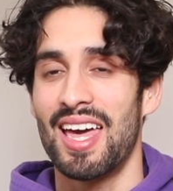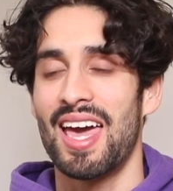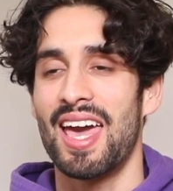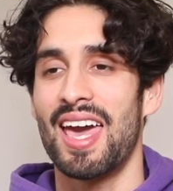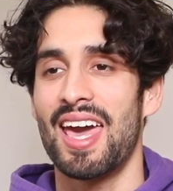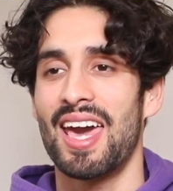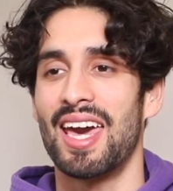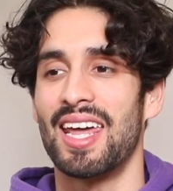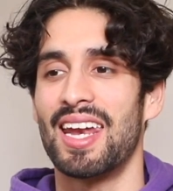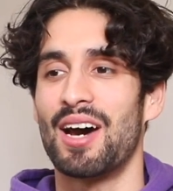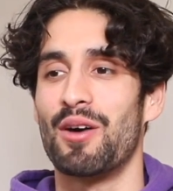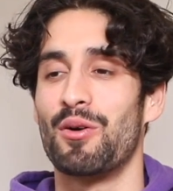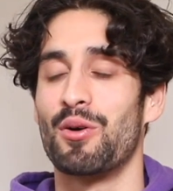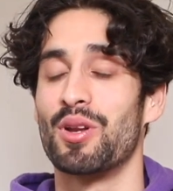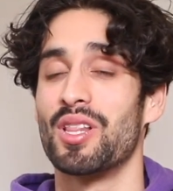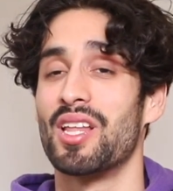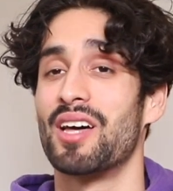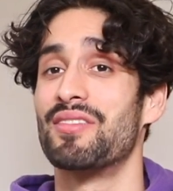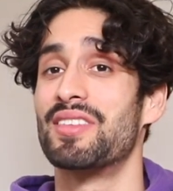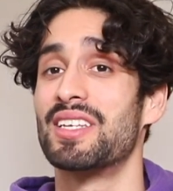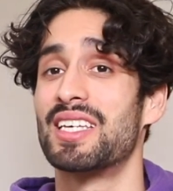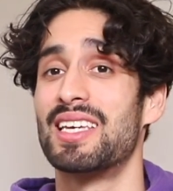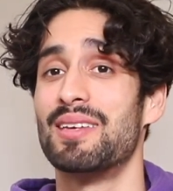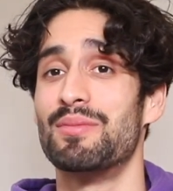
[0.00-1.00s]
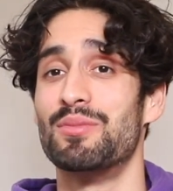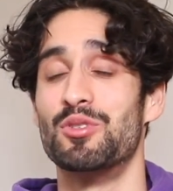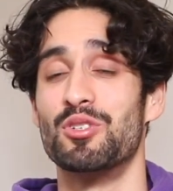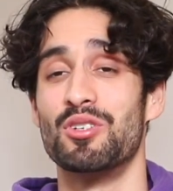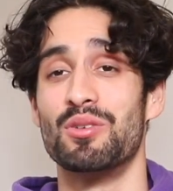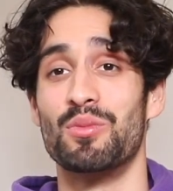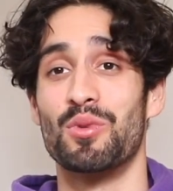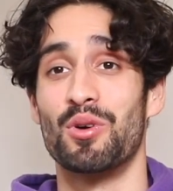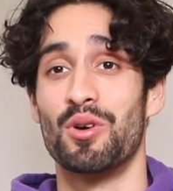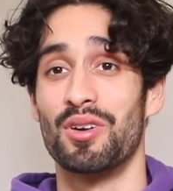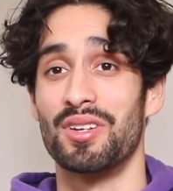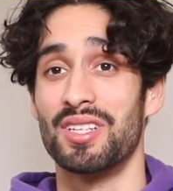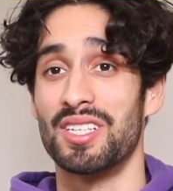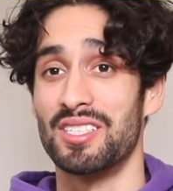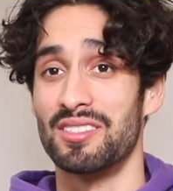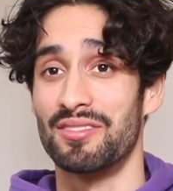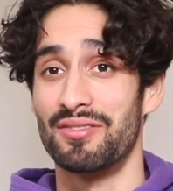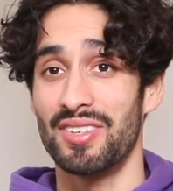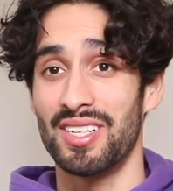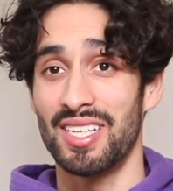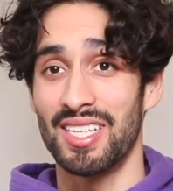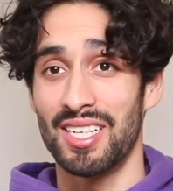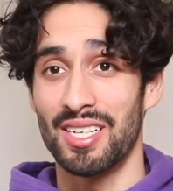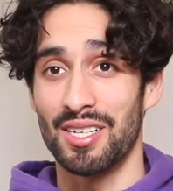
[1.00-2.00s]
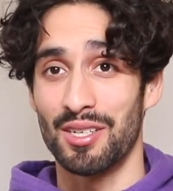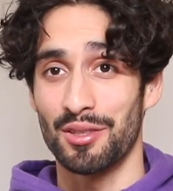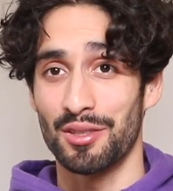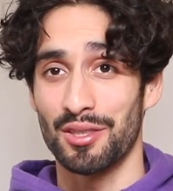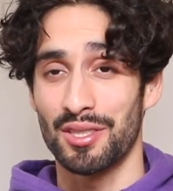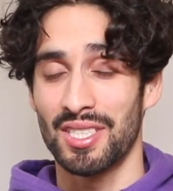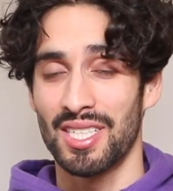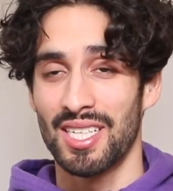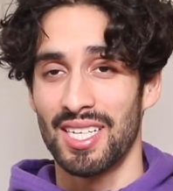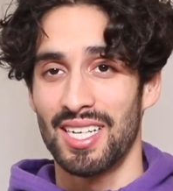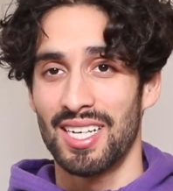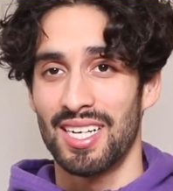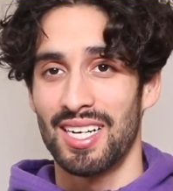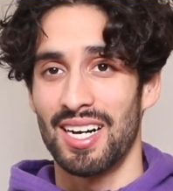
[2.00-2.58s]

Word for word: And I would love to keep doing more of these videos.